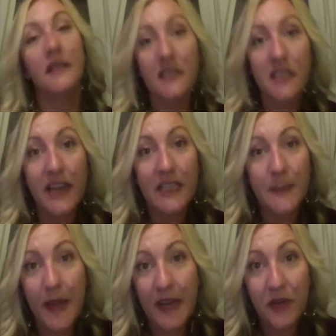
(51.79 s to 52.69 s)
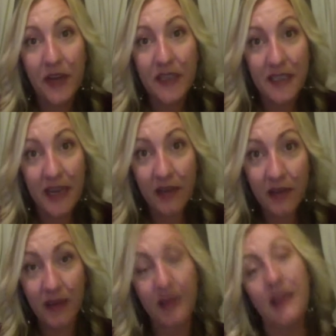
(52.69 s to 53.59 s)
The Science Behind Great Skin
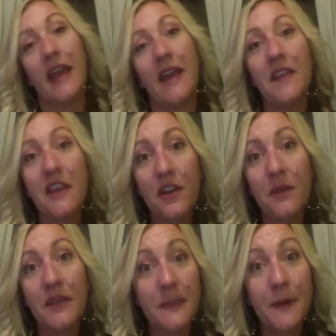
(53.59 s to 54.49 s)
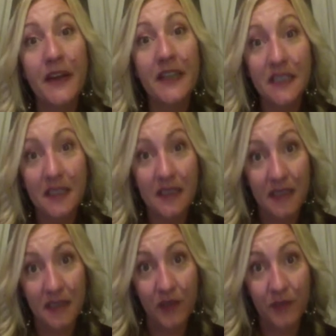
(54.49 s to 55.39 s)
and the Nerium Experience
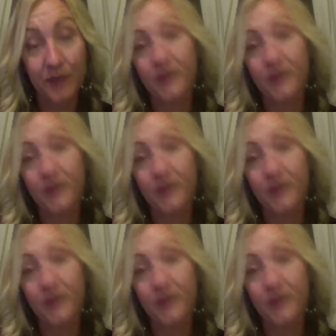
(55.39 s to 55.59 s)
Sizzle.